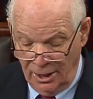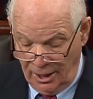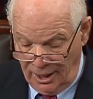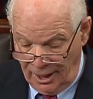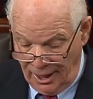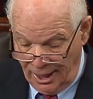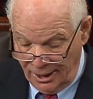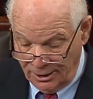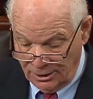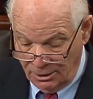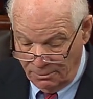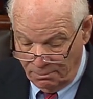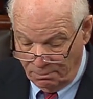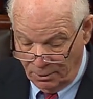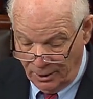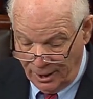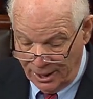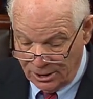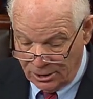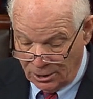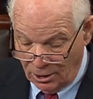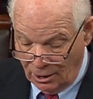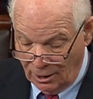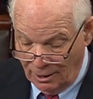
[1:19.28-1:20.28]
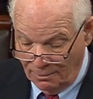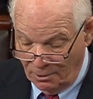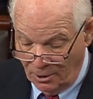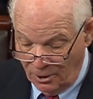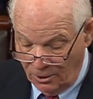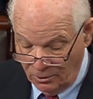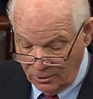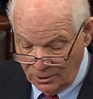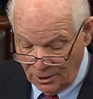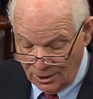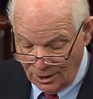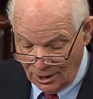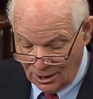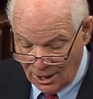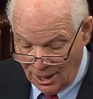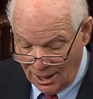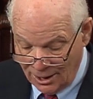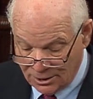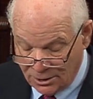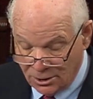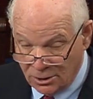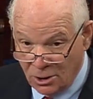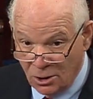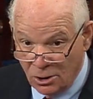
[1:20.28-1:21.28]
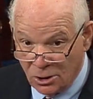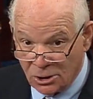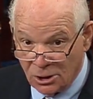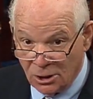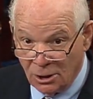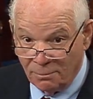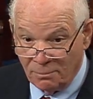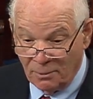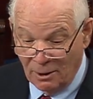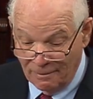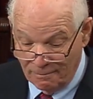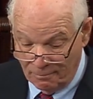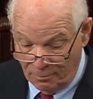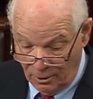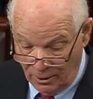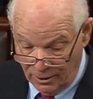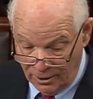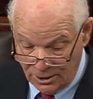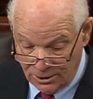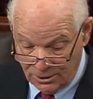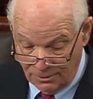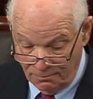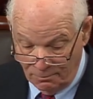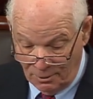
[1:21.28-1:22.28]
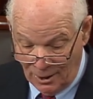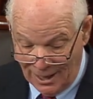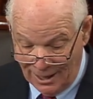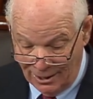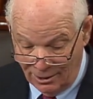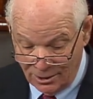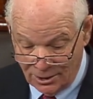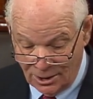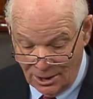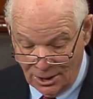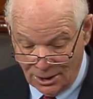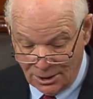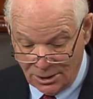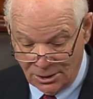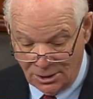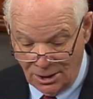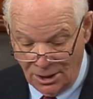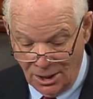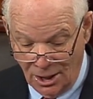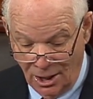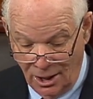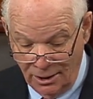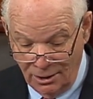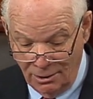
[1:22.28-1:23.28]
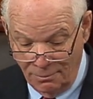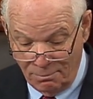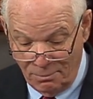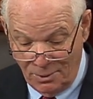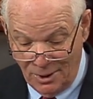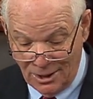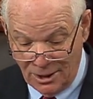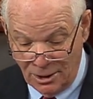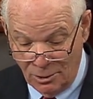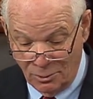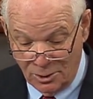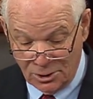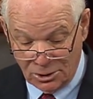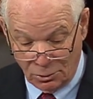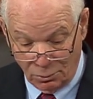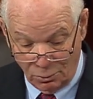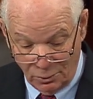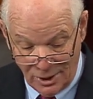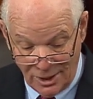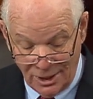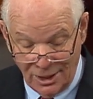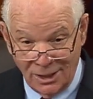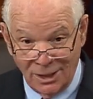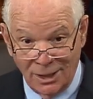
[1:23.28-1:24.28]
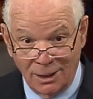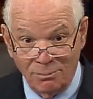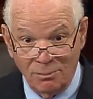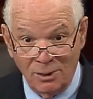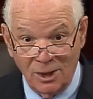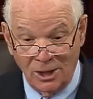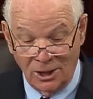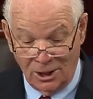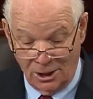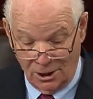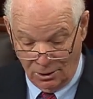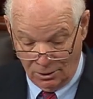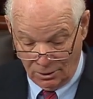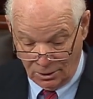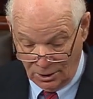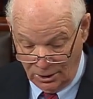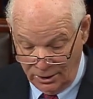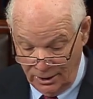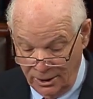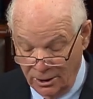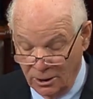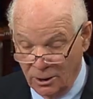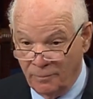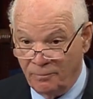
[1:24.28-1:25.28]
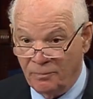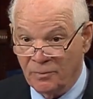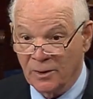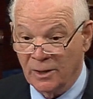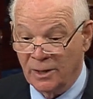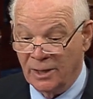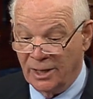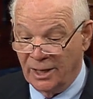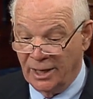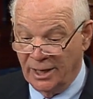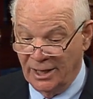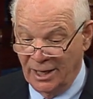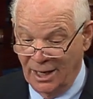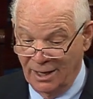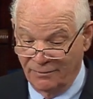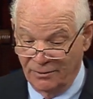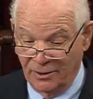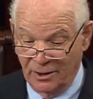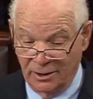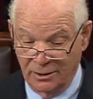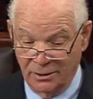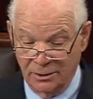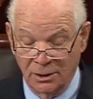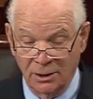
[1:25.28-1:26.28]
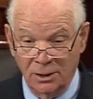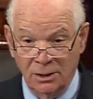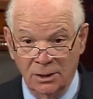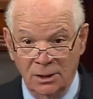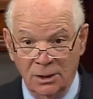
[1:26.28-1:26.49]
and to place upholding the Constitution above partisan politics, the unambiguous reading and meaning are clear and evident.